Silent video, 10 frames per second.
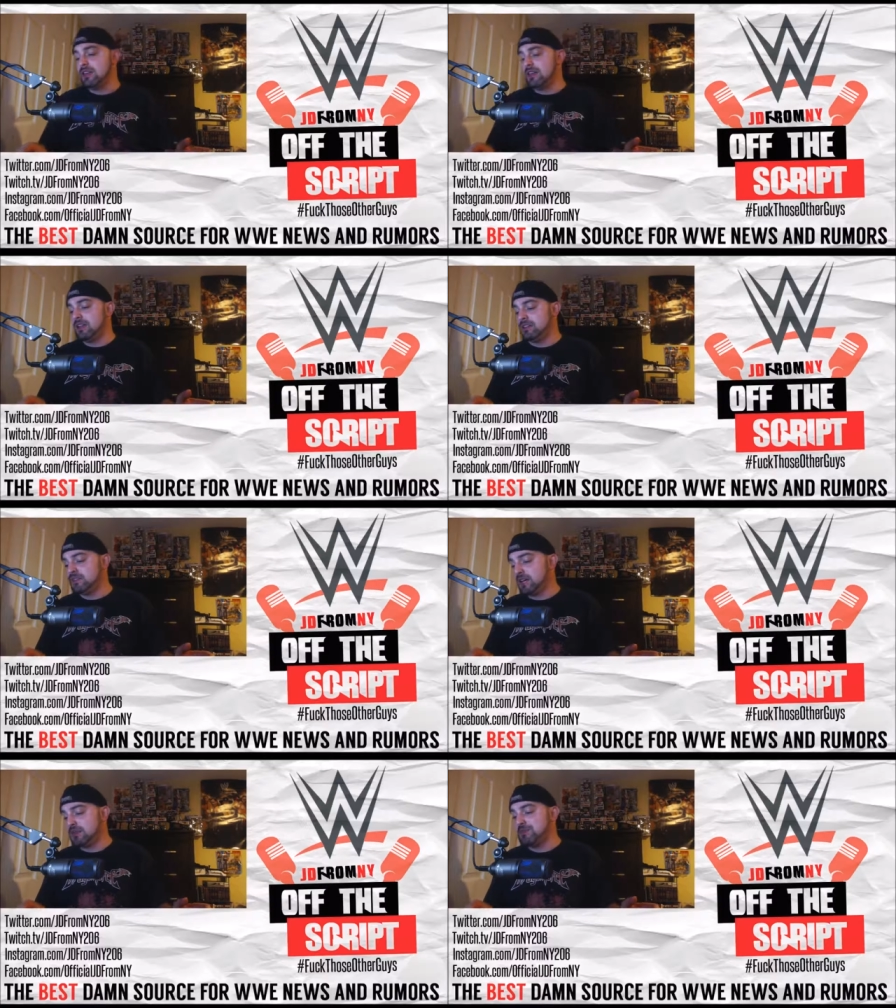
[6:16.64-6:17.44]
It's
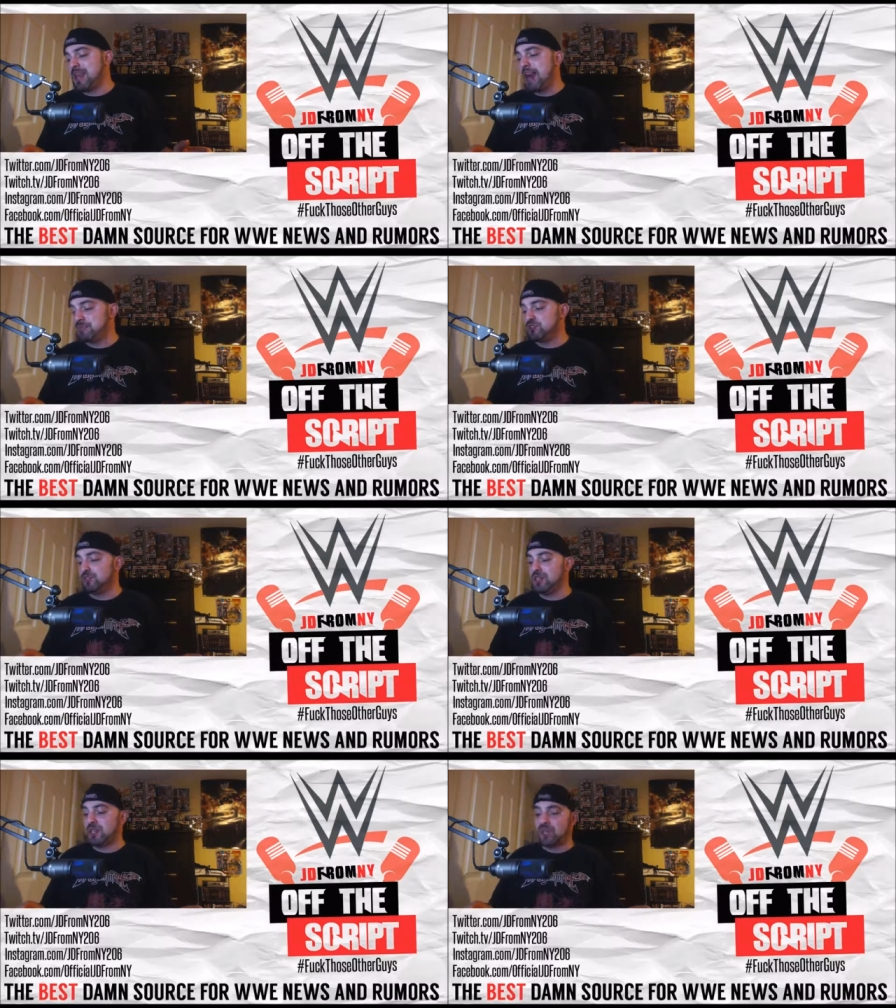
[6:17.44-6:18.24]
fucking been
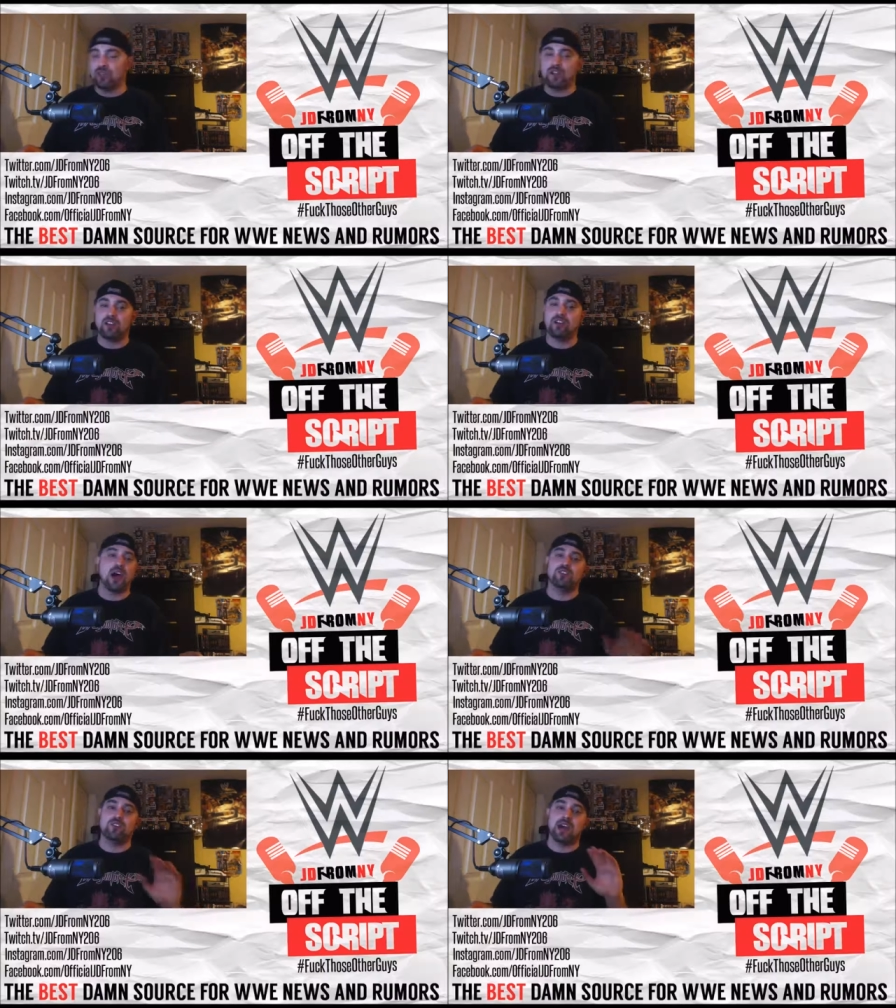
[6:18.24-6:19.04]
absolutely killer. I don't know
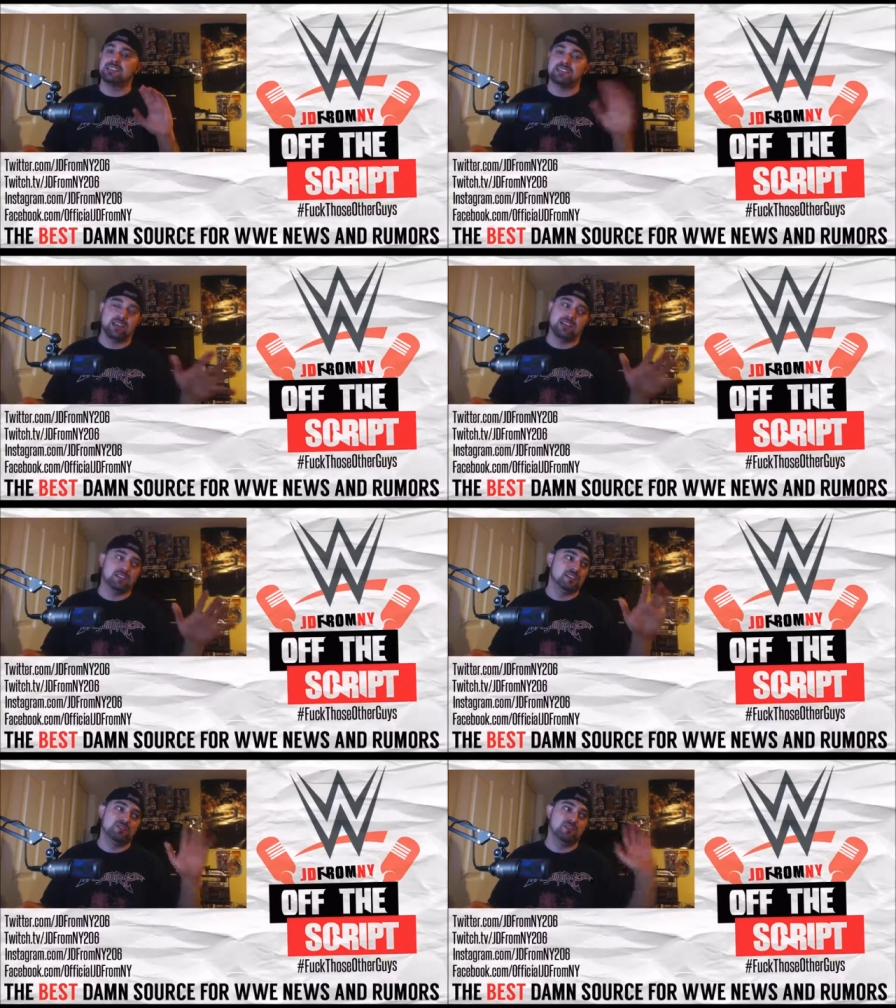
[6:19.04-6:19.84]
how you guys in
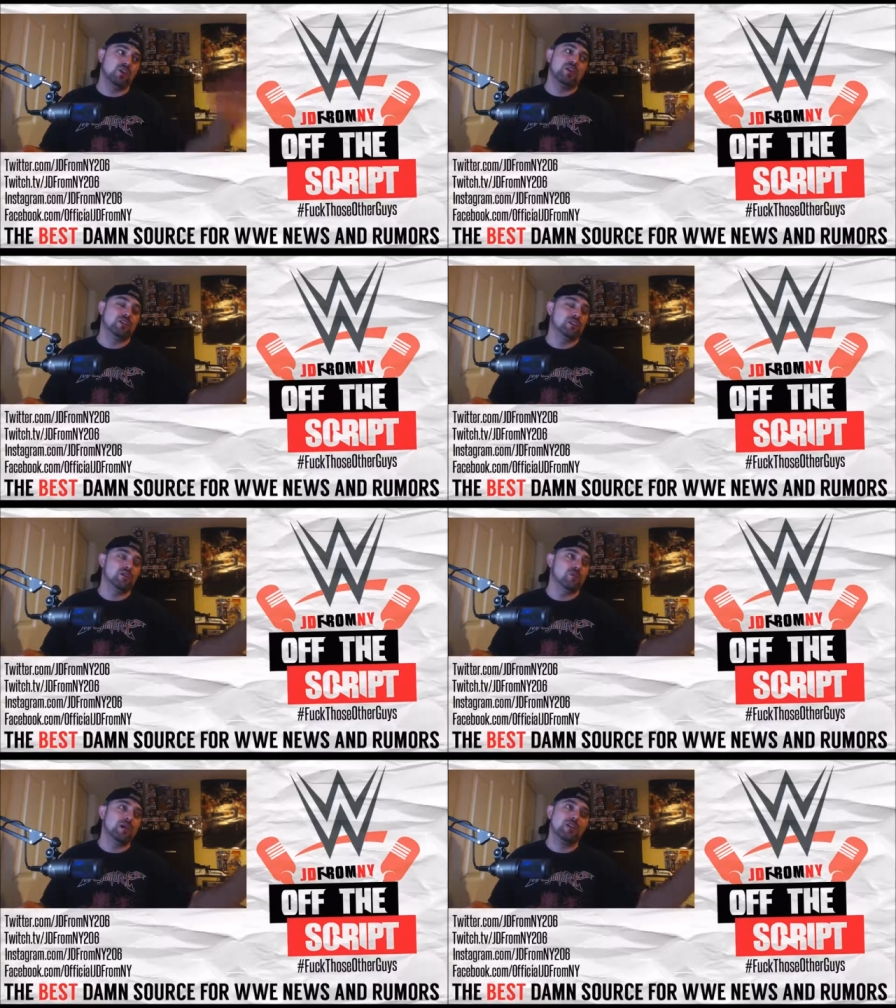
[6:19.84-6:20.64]
Texas and Florida
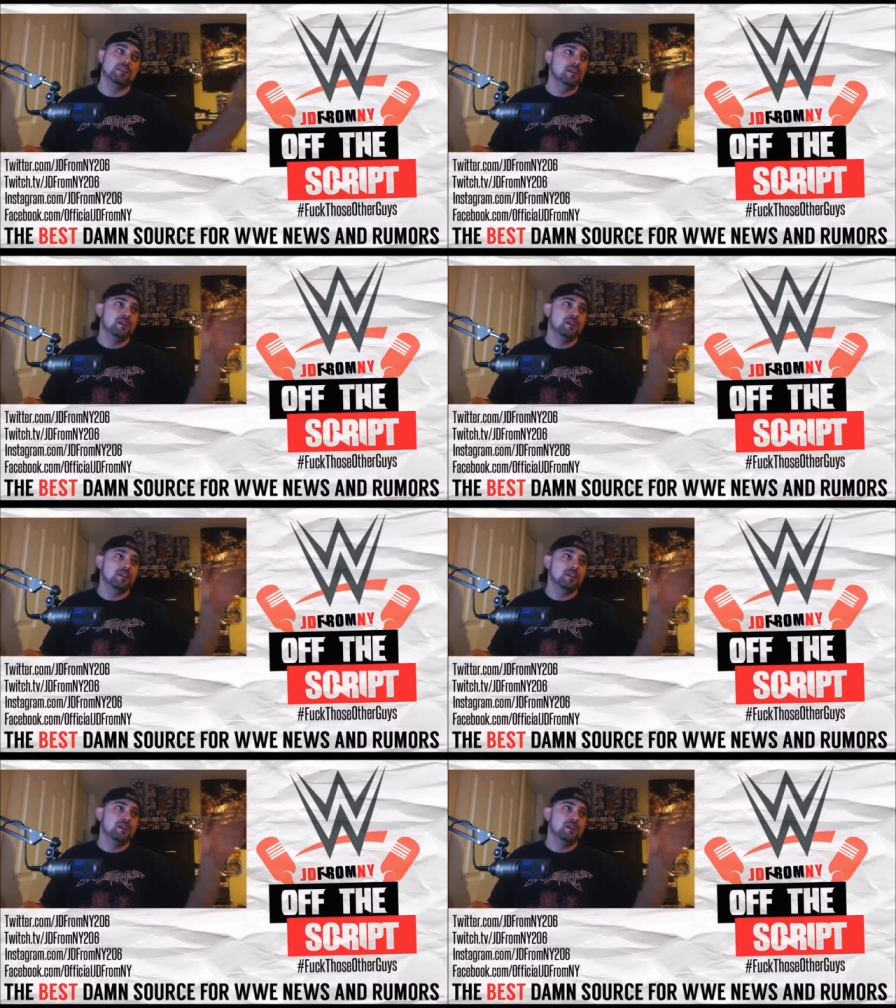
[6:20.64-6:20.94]
do it, man.